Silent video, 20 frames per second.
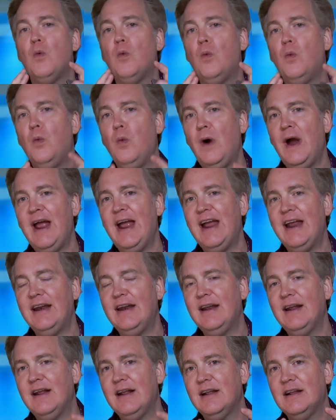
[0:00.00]

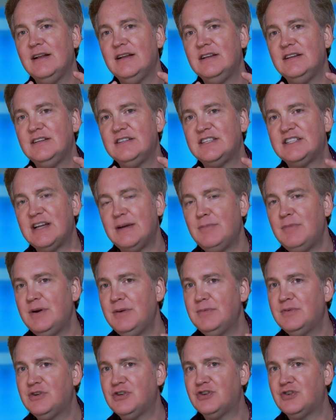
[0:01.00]
When
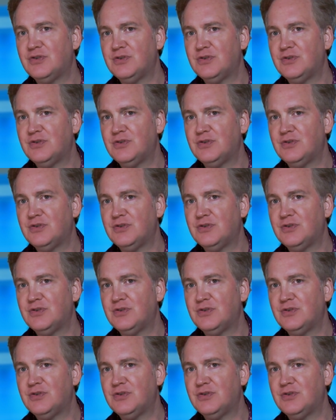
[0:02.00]
someone